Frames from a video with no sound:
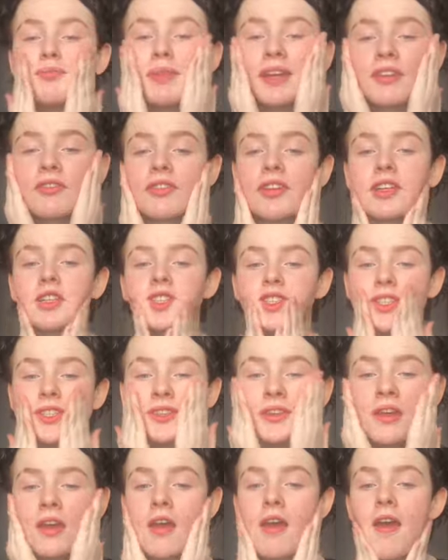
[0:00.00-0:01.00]
McPherson,
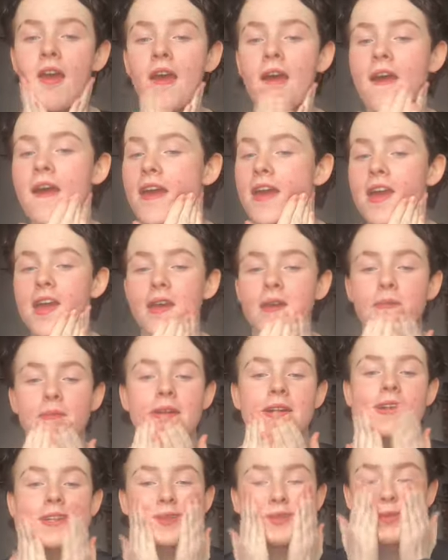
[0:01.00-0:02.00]

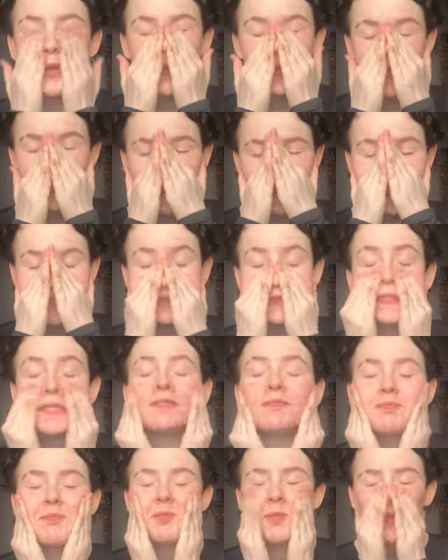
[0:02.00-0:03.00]
as you probably can see.
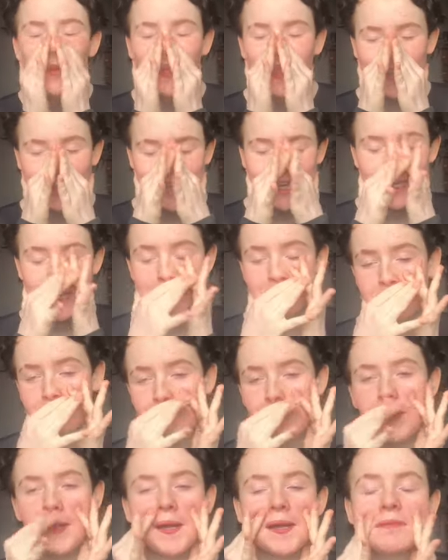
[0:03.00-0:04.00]

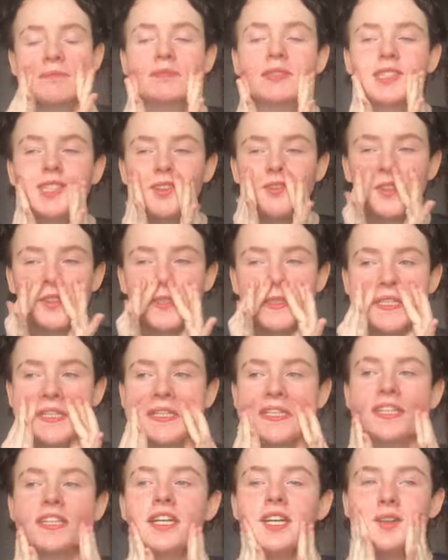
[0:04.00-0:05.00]
I'm
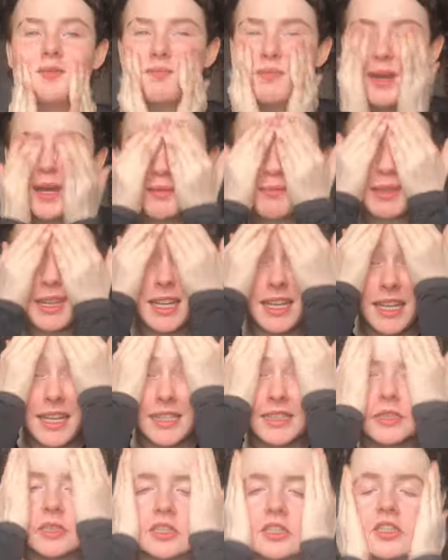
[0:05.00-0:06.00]
17, but I'll be
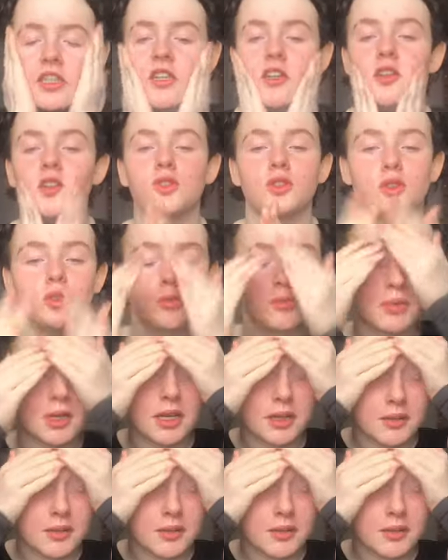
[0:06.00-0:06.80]
18 in October.